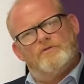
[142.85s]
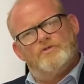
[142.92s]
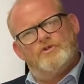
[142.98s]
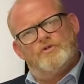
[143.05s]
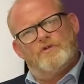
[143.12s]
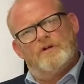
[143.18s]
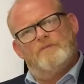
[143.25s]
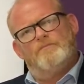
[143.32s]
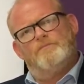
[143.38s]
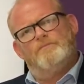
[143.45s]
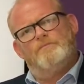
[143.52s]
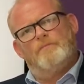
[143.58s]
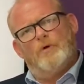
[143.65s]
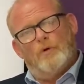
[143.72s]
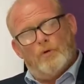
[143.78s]
during
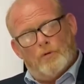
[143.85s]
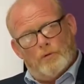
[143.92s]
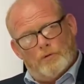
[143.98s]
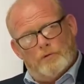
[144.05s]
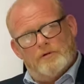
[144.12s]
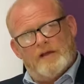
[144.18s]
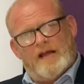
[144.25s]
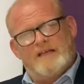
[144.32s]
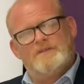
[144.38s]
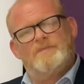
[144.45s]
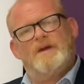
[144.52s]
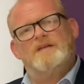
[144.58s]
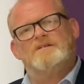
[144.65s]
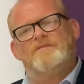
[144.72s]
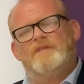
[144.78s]
all
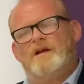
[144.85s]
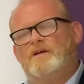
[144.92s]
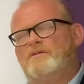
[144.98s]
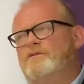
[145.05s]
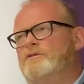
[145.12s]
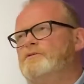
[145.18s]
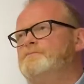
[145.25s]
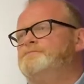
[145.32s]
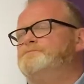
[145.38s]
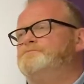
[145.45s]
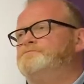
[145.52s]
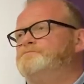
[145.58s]
aspects of that call.